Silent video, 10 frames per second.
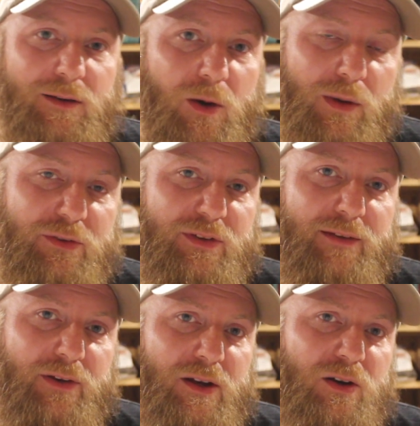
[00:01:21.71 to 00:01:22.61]
in almost
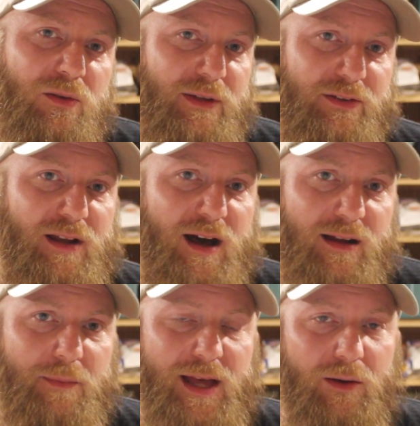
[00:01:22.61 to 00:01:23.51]
every home is an
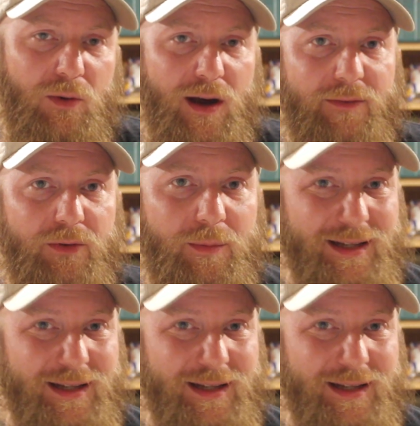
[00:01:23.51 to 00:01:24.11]
automatic rifle,